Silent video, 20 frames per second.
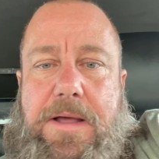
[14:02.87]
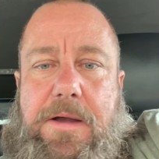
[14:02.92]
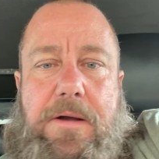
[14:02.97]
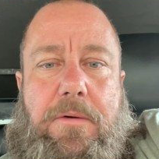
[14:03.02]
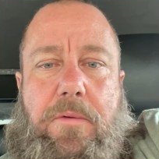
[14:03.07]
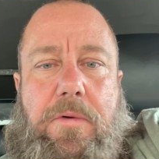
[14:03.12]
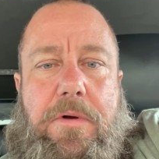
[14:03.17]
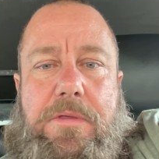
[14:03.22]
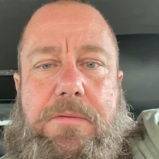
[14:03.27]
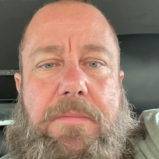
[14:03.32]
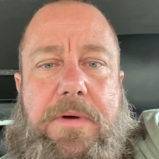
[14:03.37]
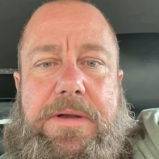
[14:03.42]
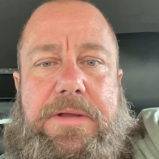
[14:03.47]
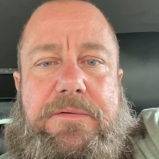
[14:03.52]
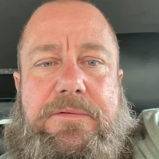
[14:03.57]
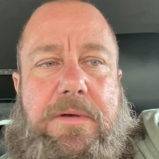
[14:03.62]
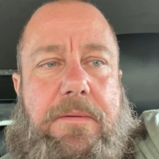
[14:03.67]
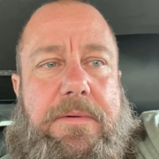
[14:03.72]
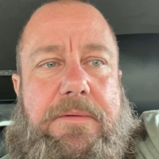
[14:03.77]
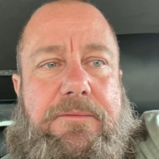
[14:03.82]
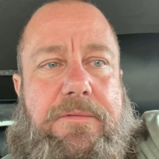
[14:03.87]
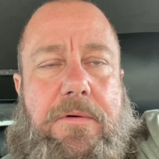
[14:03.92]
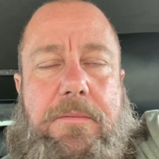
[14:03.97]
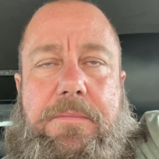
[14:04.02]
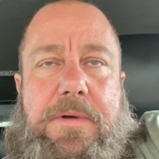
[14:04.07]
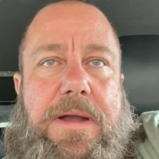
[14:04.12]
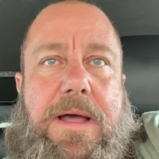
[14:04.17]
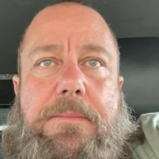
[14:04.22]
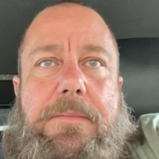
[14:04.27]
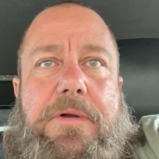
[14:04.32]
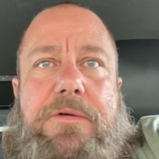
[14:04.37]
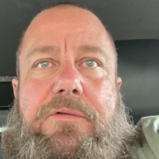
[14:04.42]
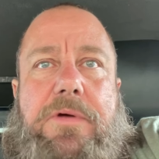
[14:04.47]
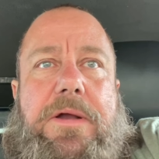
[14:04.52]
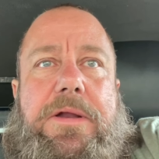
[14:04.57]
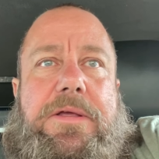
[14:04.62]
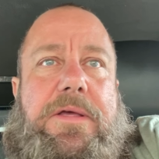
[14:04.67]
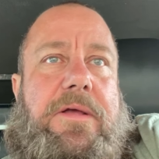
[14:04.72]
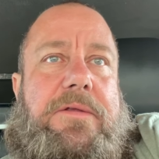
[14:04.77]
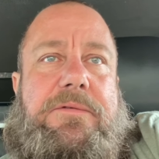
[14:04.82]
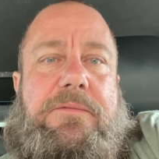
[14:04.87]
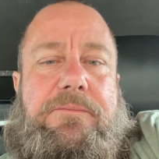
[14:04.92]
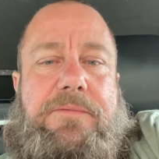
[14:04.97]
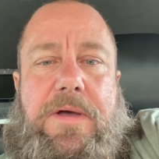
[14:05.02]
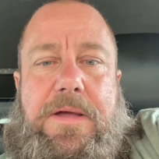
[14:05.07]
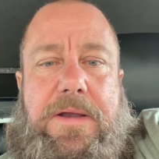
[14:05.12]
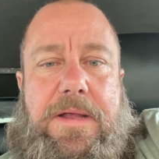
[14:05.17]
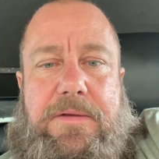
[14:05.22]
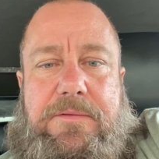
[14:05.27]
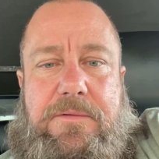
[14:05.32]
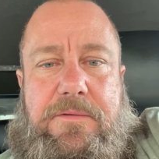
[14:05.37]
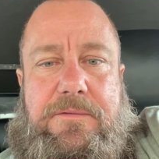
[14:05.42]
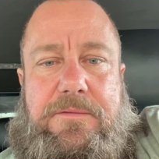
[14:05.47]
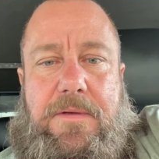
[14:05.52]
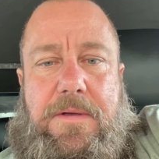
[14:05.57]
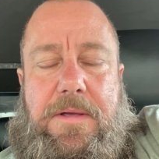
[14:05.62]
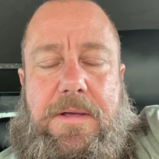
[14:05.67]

I don't know where the money's coming from, but I'm going to try to cut some finances.